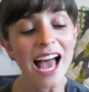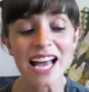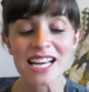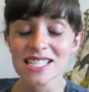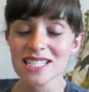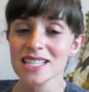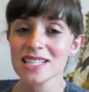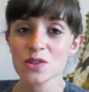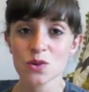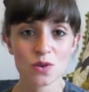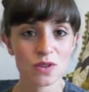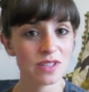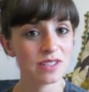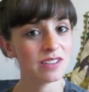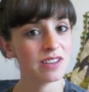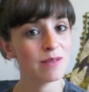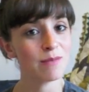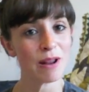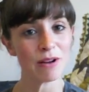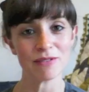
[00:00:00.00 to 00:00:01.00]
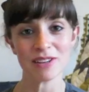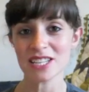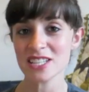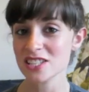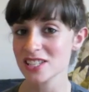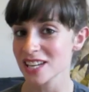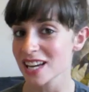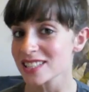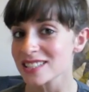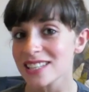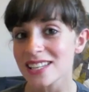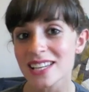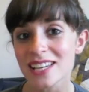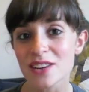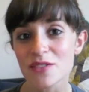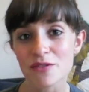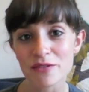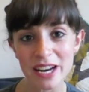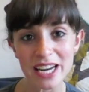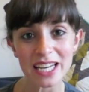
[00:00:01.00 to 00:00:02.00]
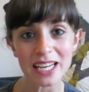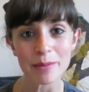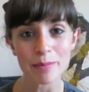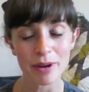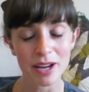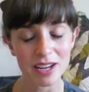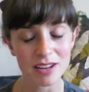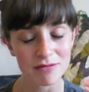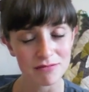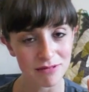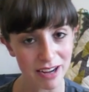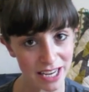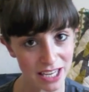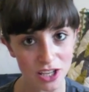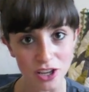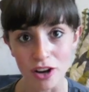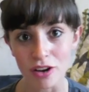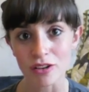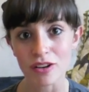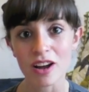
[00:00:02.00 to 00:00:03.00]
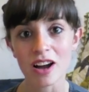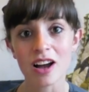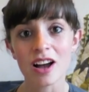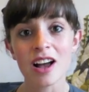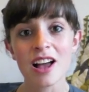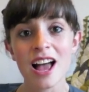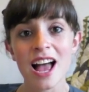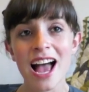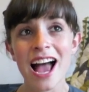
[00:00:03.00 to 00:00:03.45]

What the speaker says: and she's awesome, like really chatty and friendly, but great yoga.